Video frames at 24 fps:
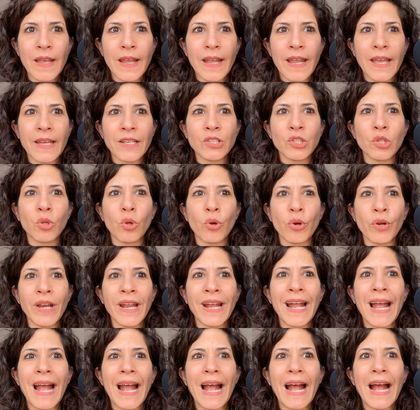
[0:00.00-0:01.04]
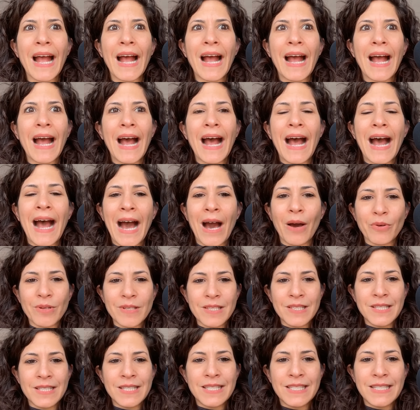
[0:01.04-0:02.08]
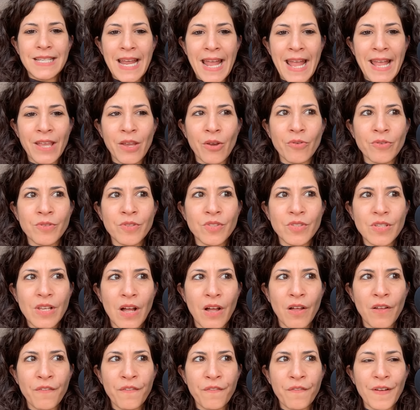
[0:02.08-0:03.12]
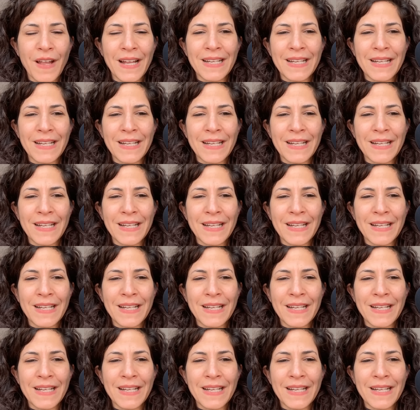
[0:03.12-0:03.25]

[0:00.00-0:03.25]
and learning how to stay yourself